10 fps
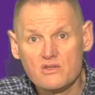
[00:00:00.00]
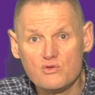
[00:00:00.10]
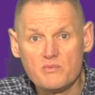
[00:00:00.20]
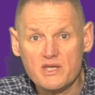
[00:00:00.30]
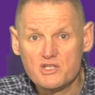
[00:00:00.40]

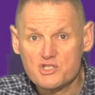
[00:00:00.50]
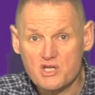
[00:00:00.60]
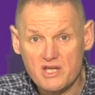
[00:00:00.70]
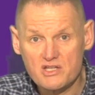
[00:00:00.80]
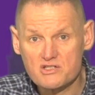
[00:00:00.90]
You may
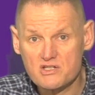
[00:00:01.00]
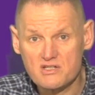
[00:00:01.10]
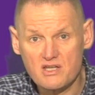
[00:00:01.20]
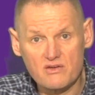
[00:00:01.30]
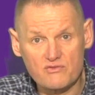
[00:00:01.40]
change the
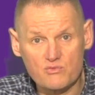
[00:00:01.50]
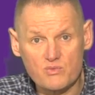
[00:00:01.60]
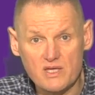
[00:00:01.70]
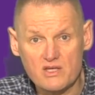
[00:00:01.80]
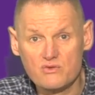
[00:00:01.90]
day of the
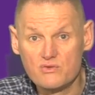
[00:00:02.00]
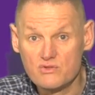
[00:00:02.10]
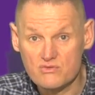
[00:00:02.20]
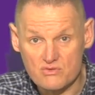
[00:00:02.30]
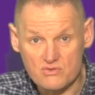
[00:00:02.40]
week you
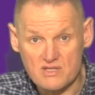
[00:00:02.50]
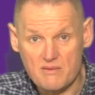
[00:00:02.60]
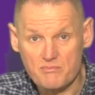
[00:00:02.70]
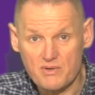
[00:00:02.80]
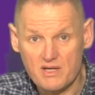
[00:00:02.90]
use
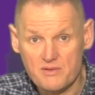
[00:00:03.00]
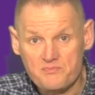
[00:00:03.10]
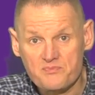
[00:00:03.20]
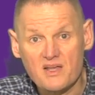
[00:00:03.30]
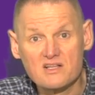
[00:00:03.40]
Ozempic
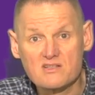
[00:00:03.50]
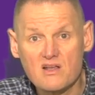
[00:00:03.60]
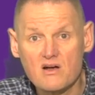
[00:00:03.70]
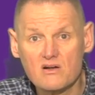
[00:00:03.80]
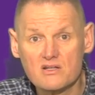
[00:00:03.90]
as
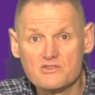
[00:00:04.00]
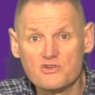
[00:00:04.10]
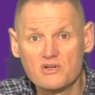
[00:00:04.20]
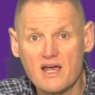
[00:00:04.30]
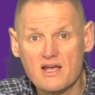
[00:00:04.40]
long as
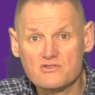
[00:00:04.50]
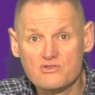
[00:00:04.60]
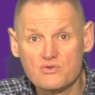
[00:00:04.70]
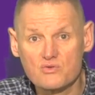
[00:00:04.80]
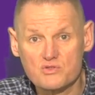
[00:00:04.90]
your
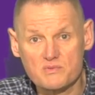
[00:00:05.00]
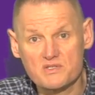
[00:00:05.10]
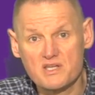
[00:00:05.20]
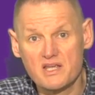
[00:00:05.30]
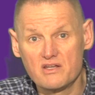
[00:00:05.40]
last dose
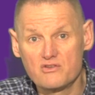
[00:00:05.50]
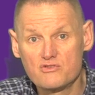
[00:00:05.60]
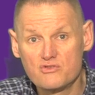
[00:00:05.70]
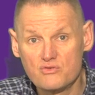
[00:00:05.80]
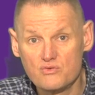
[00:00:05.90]
was taken
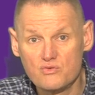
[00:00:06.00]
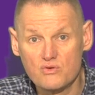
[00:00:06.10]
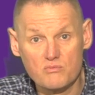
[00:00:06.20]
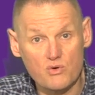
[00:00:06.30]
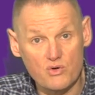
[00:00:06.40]
two
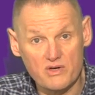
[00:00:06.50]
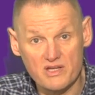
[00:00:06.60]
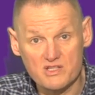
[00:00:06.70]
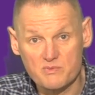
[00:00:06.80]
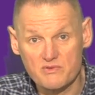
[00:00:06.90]
or more
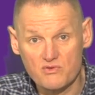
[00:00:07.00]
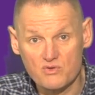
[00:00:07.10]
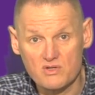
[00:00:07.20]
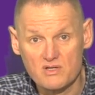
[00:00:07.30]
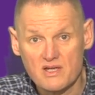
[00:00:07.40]
days
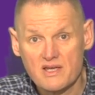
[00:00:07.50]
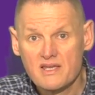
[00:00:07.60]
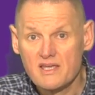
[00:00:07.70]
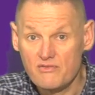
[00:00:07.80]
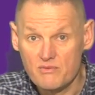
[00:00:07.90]
before.
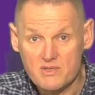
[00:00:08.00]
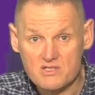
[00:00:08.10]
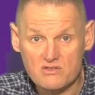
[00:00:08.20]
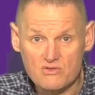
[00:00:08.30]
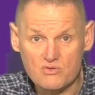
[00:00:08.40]
If you
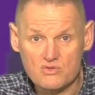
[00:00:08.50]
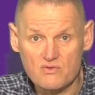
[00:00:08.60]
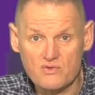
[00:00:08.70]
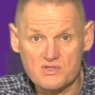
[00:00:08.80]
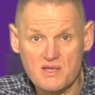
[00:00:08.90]
miss a dose
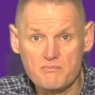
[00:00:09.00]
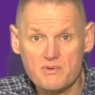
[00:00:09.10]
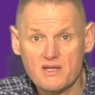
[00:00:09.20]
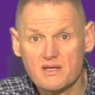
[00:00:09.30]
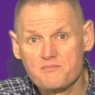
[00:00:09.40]
of
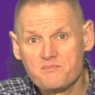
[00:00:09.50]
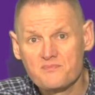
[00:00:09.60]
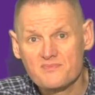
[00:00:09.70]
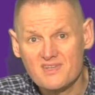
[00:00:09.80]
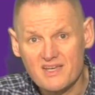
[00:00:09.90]
Ozempic,
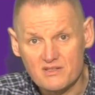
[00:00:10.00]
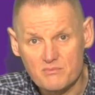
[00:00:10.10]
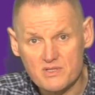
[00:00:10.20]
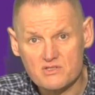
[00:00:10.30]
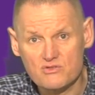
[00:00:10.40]
take the
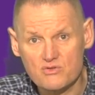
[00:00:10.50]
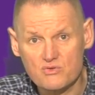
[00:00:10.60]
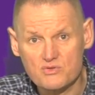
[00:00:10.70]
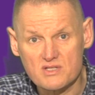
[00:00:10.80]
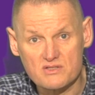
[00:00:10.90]
missed
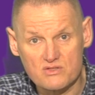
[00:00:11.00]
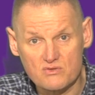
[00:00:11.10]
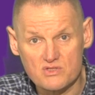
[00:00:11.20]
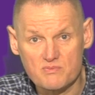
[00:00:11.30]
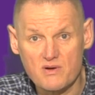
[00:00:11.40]
dose as
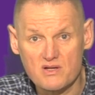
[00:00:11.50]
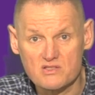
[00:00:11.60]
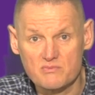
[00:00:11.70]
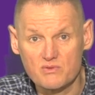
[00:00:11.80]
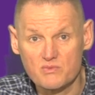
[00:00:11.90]
soon as
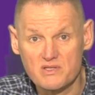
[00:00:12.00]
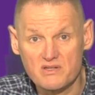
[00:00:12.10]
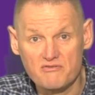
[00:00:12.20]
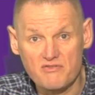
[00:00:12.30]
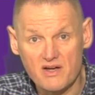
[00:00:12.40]
possible
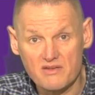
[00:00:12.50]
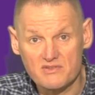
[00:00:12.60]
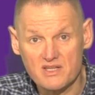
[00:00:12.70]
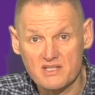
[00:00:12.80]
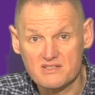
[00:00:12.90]
within five
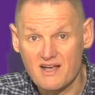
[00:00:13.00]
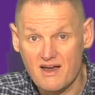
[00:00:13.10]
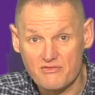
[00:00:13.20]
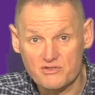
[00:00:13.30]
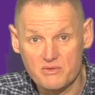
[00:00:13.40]
days
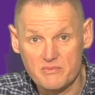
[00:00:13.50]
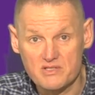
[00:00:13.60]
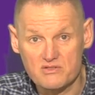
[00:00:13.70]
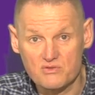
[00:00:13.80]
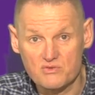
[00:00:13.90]
after the
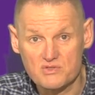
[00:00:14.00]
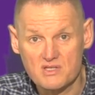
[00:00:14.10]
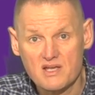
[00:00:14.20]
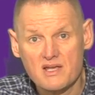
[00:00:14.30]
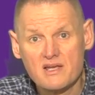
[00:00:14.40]
missed dose.